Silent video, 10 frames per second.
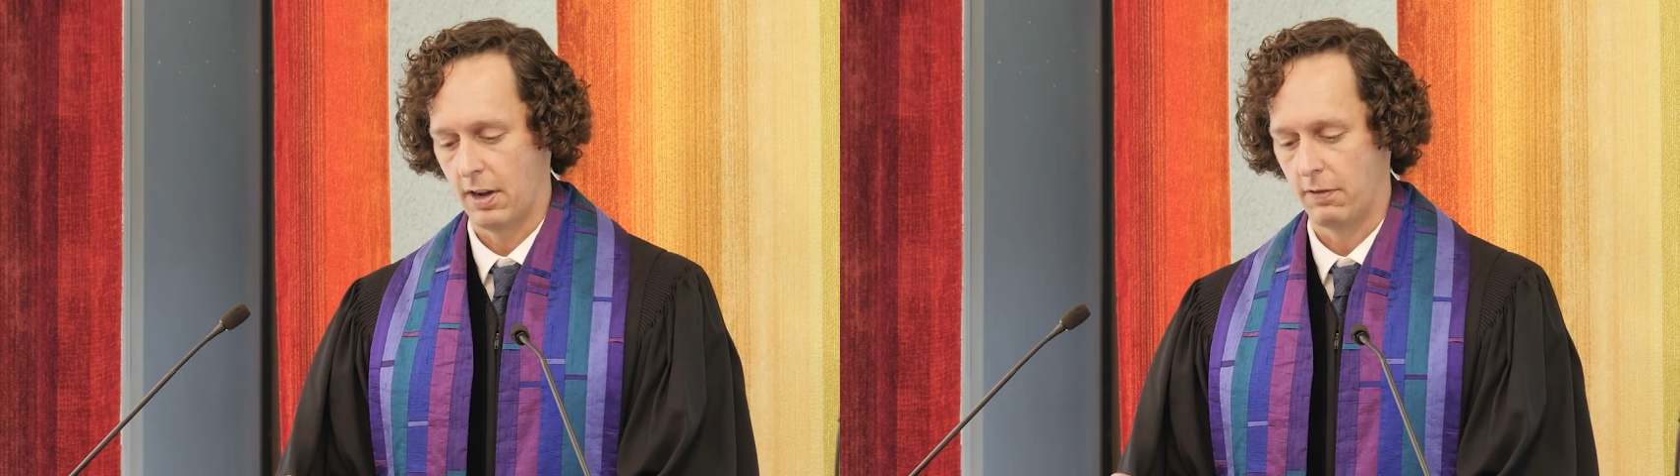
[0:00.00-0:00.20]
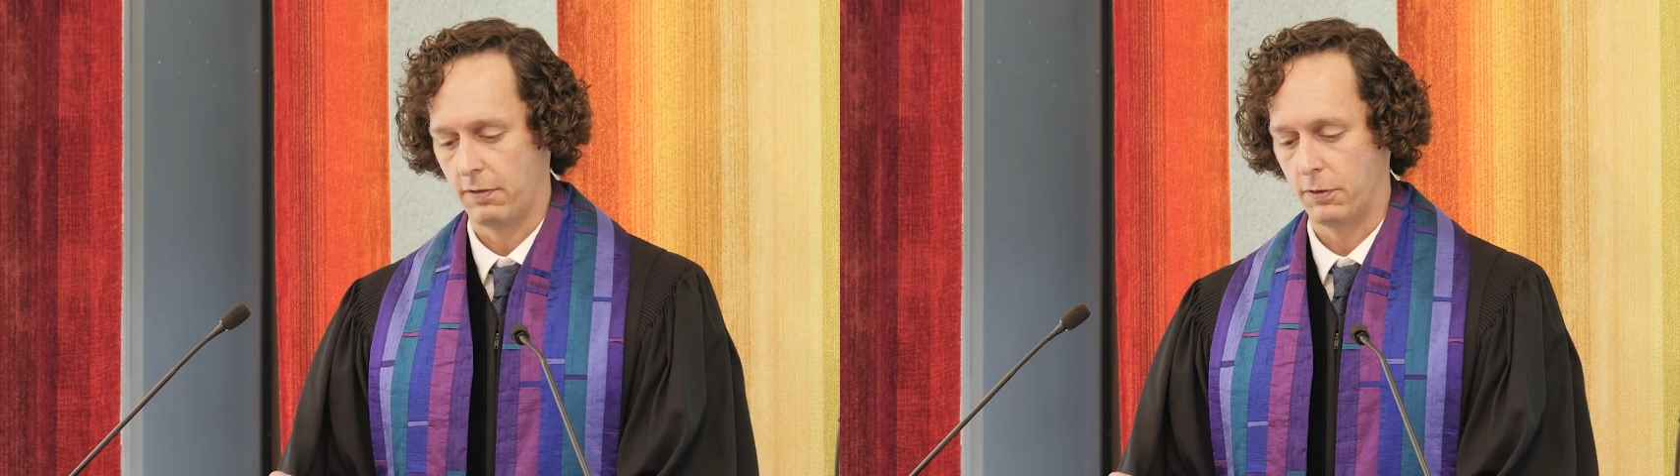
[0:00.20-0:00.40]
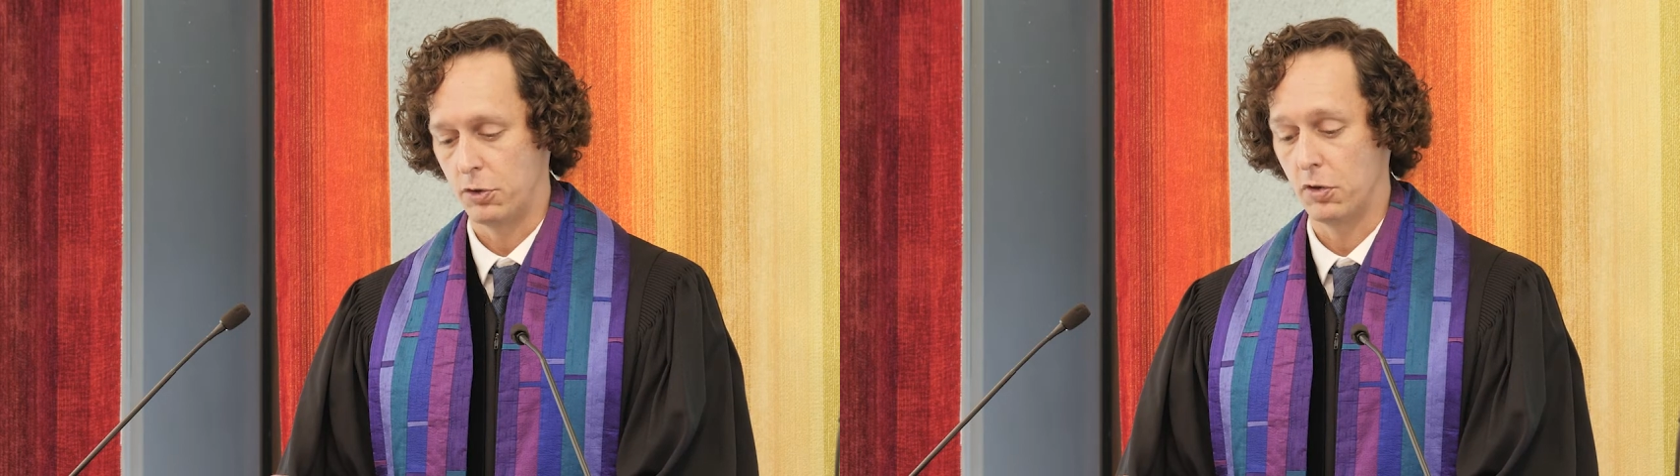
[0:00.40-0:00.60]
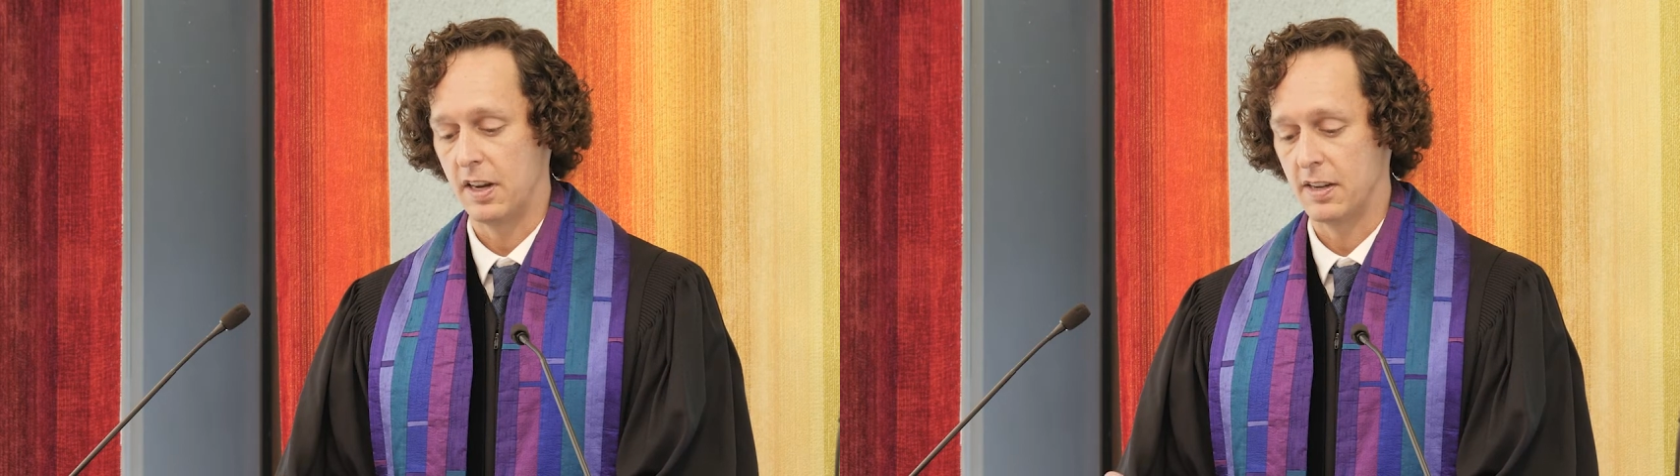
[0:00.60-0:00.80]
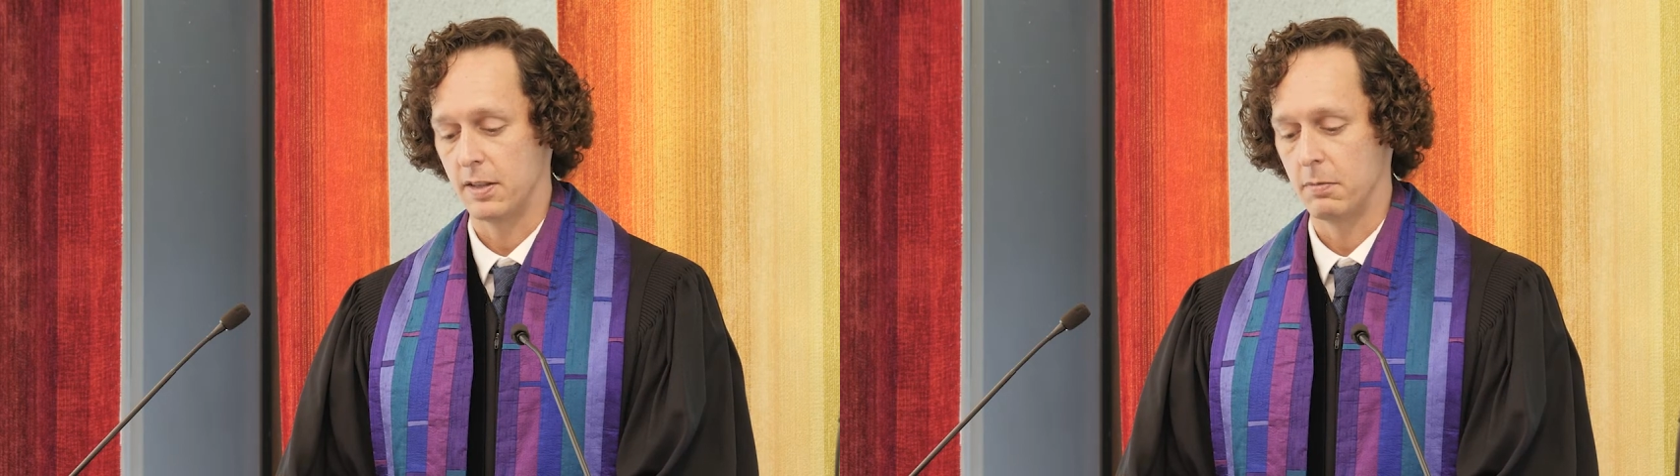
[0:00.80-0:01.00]
of
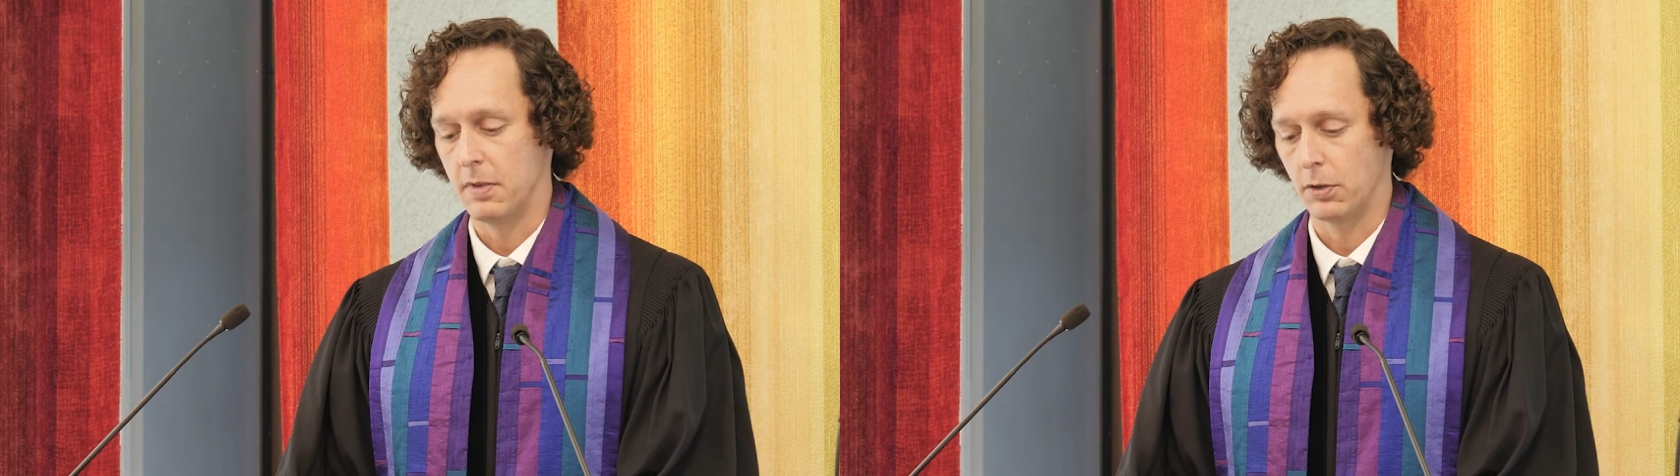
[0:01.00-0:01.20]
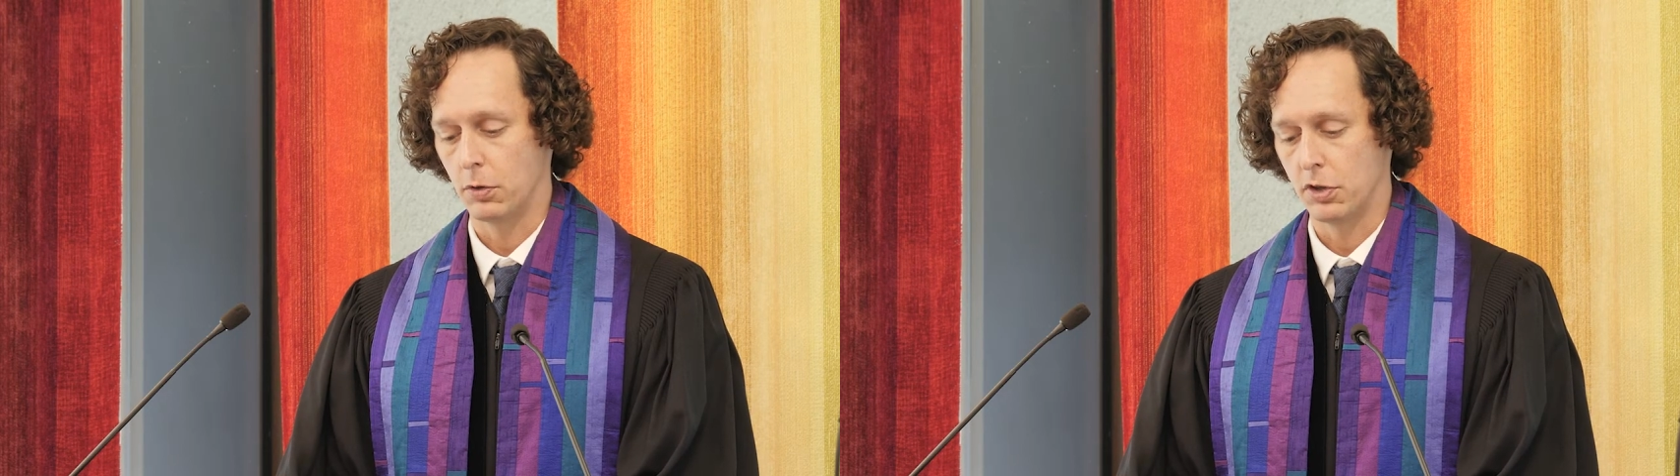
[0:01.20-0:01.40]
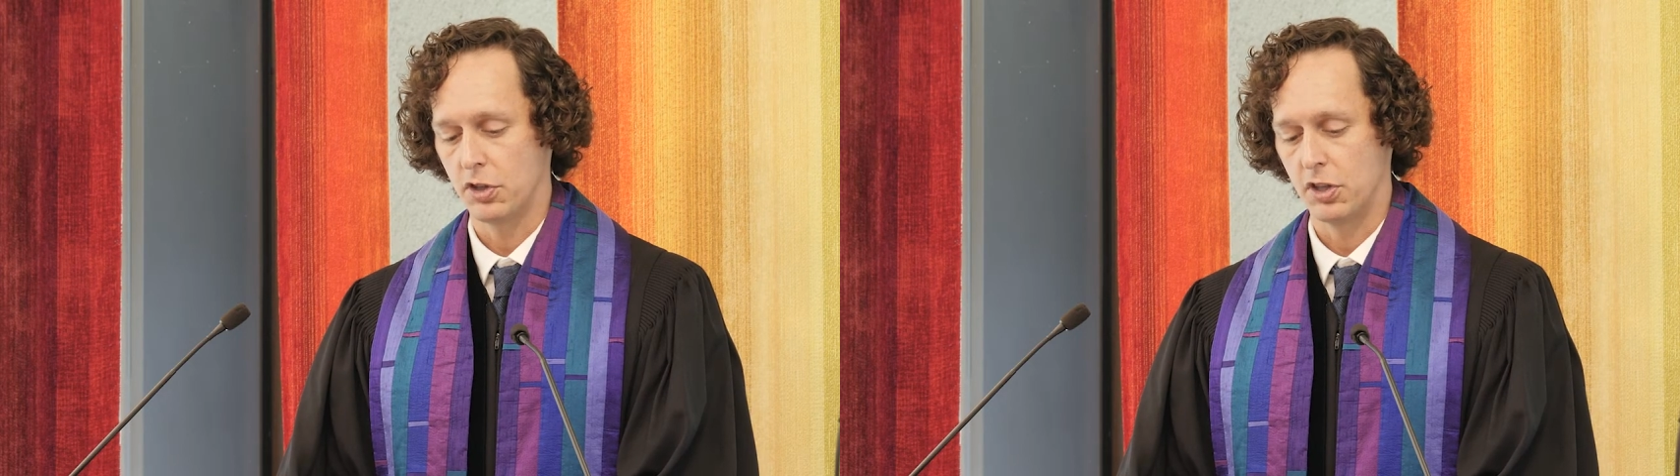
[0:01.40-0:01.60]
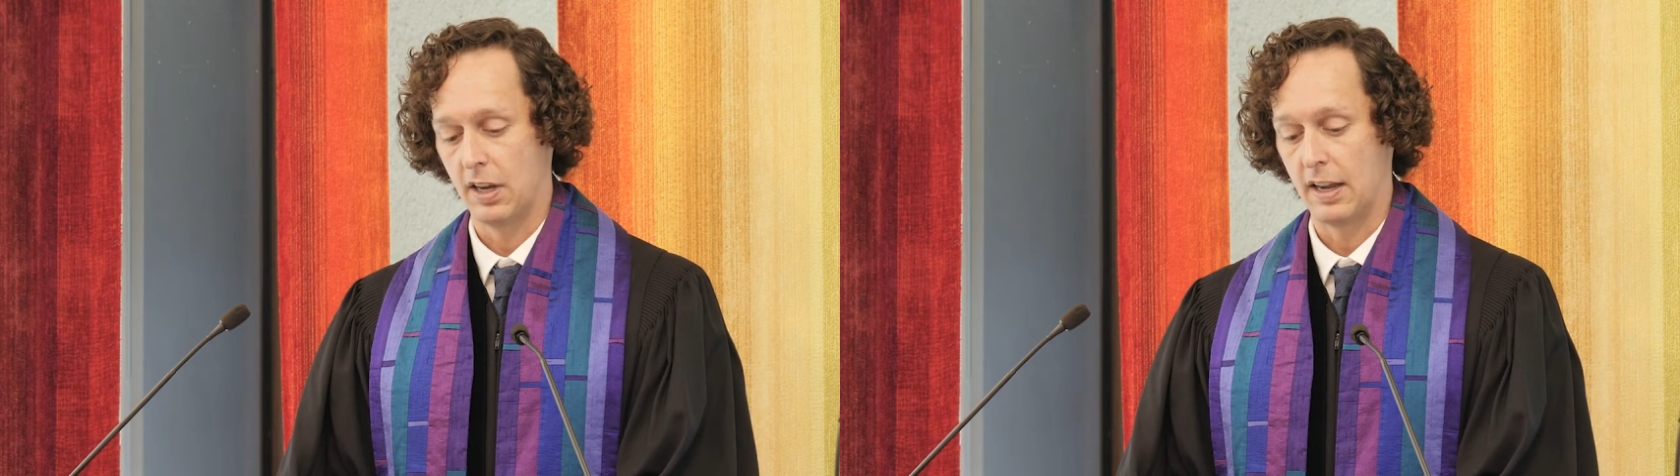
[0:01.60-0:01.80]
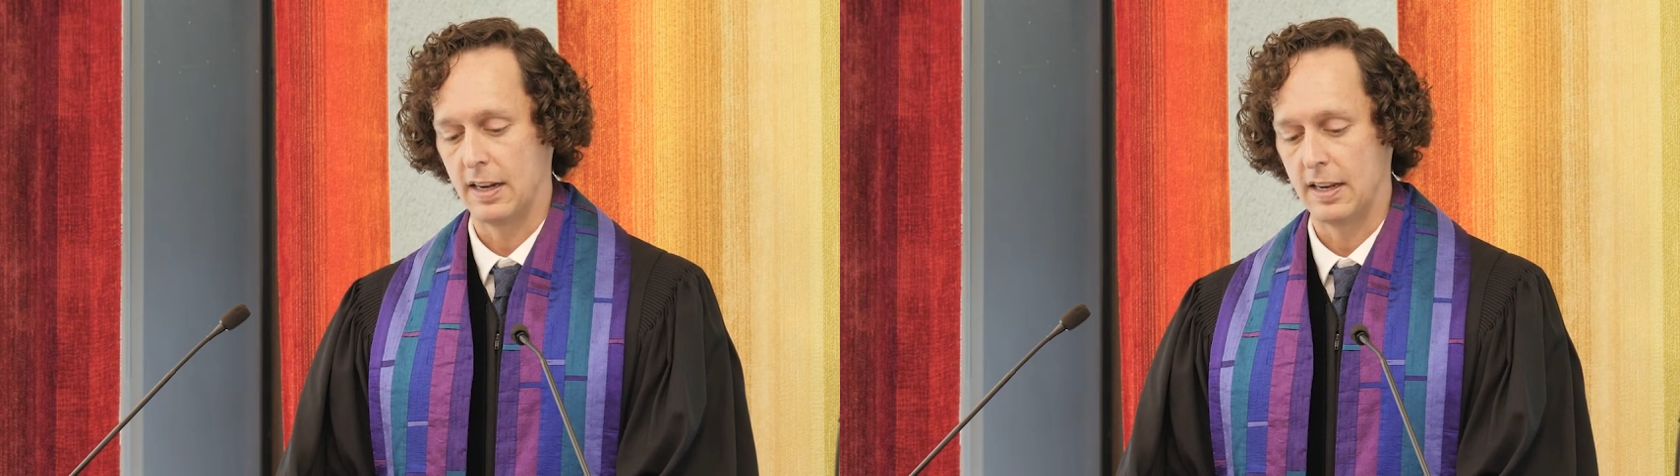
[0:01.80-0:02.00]
Judaism and
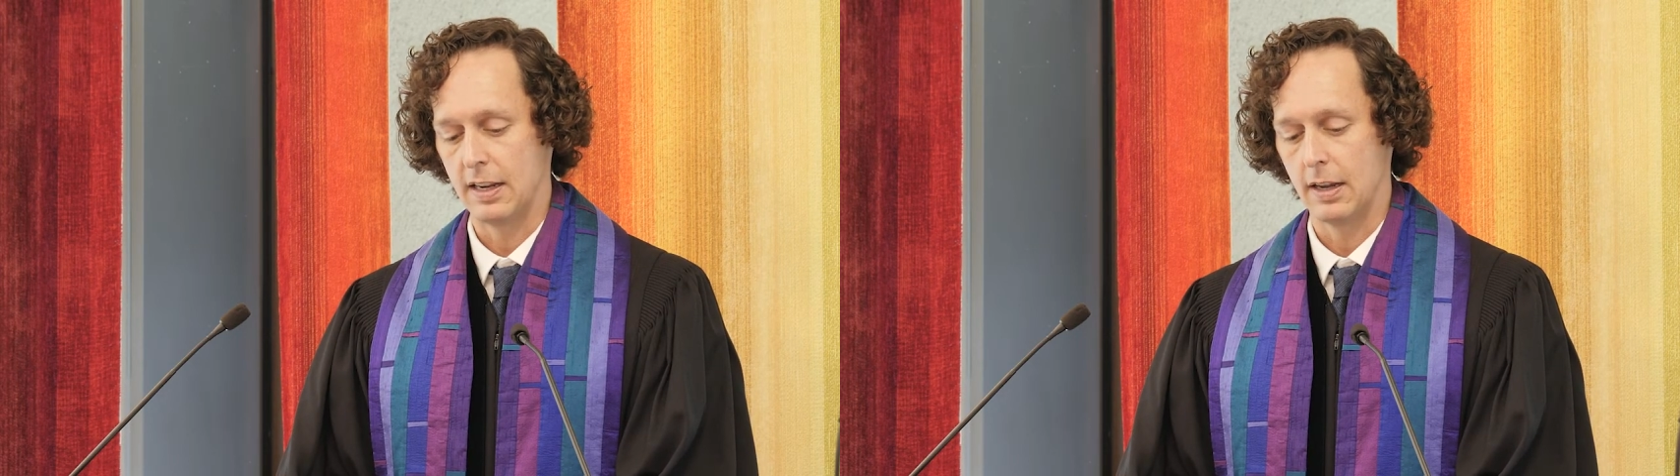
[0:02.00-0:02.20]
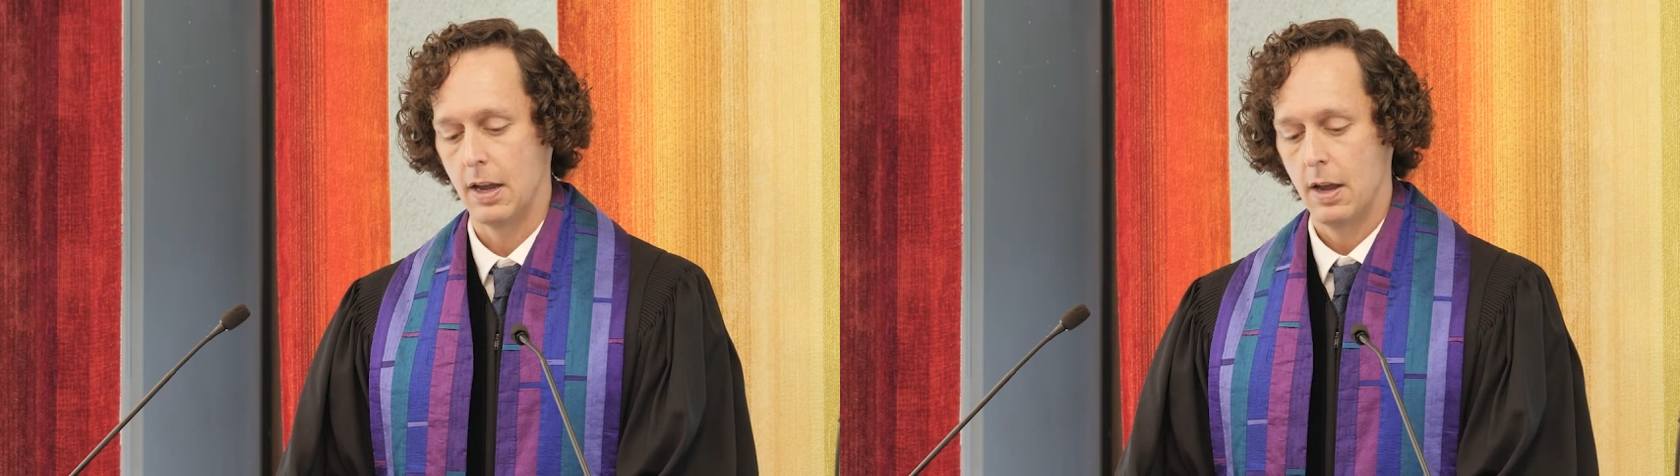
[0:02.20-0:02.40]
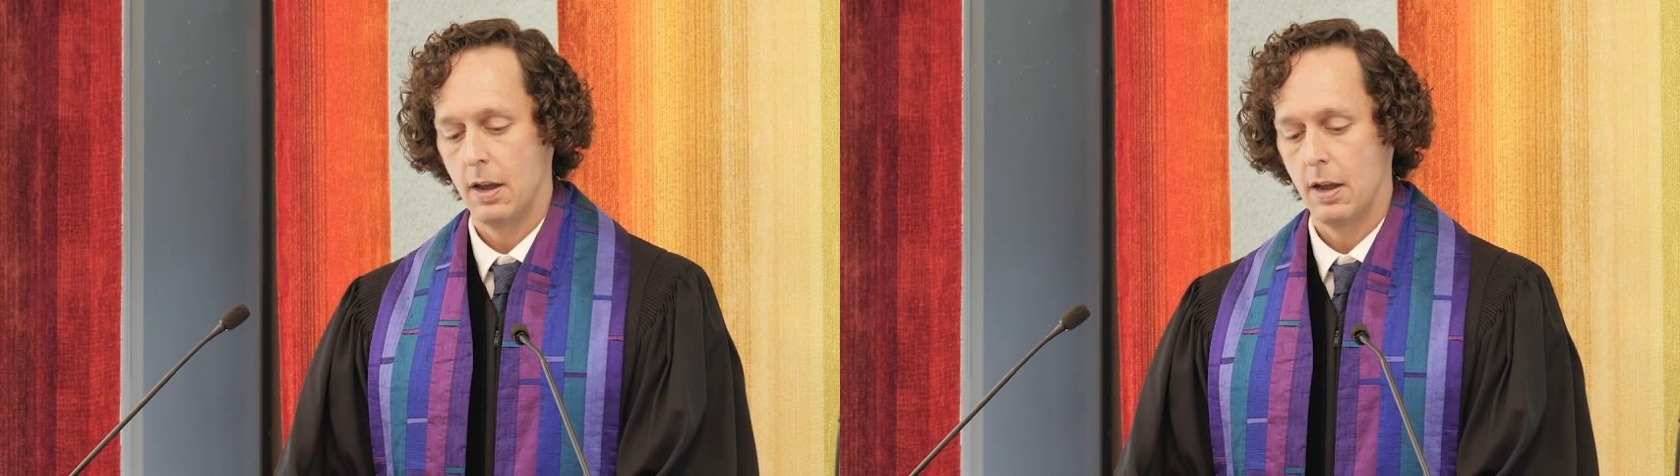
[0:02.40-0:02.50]
Christianity,